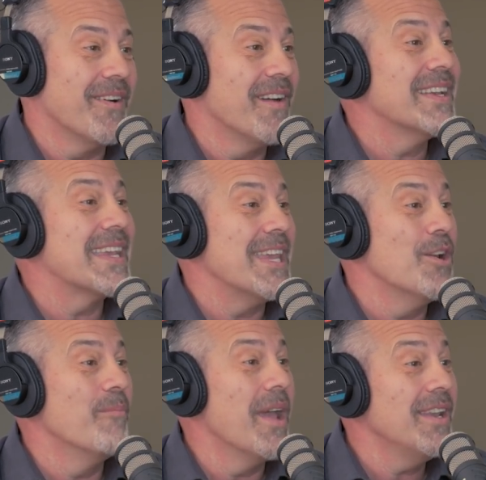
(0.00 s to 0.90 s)
they'll have a
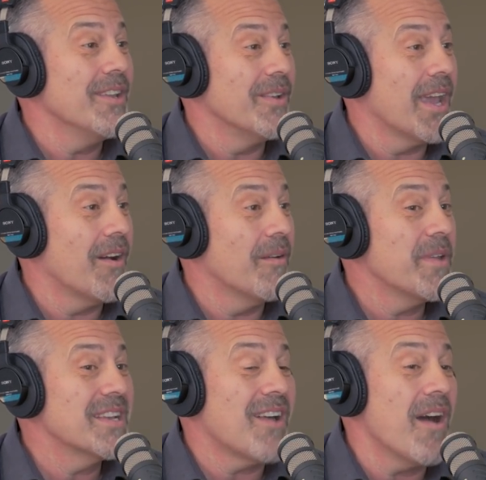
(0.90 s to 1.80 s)
keto menu now
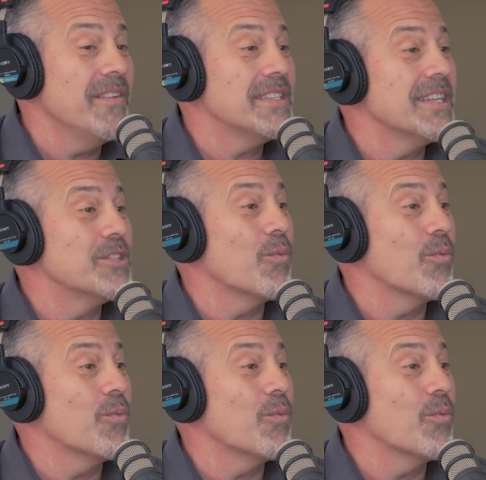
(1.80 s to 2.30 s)
because obviously it's